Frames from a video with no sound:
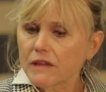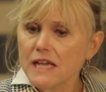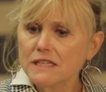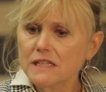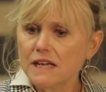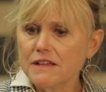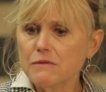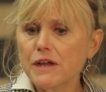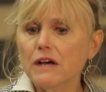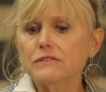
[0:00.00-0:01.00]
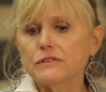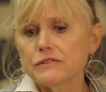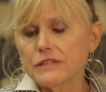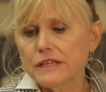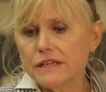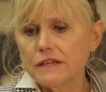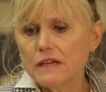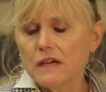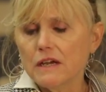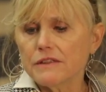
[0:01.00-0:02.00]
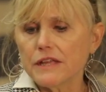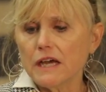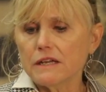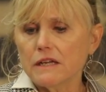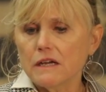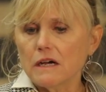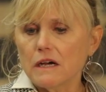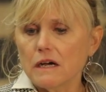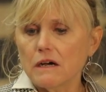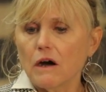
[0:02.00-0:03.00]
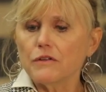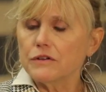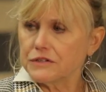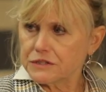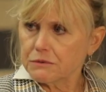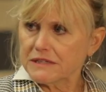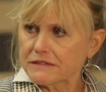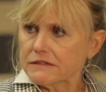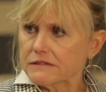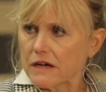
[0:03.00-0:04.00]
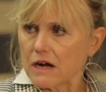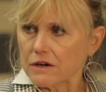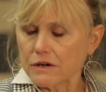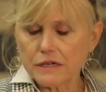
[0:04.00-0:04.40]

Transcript: And I think we also see that although there's a risk in soccer,